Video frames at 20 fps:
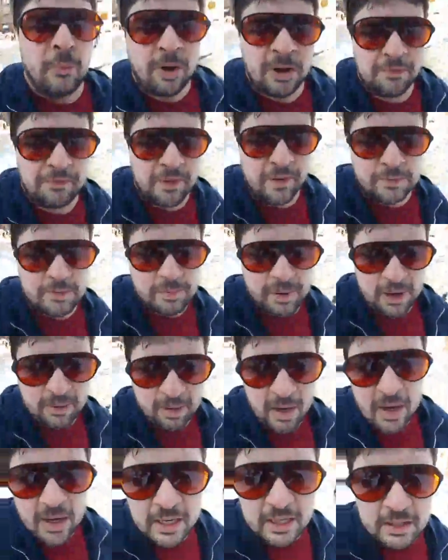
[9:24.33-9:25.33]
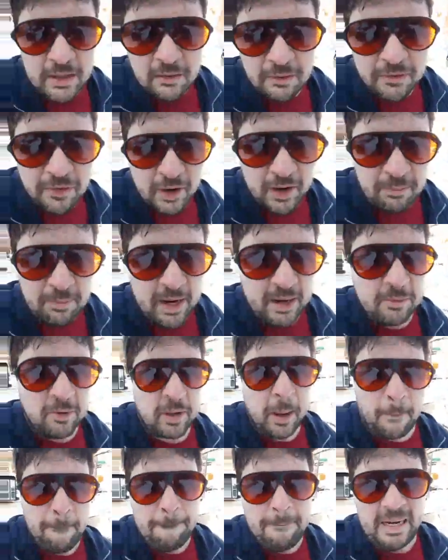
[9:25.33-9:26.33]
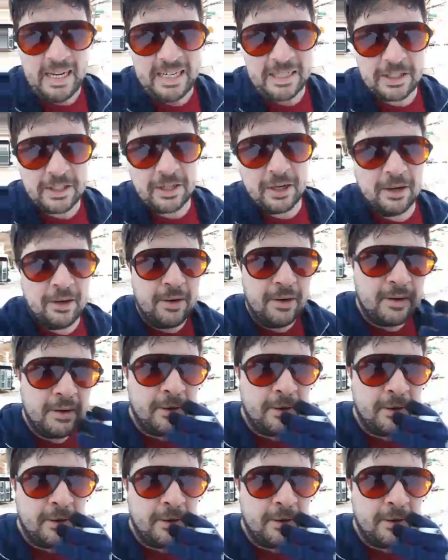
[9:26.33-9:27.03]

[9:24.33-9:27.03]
Wade Phillips, baby, he's going to fucking make him look like a bitch.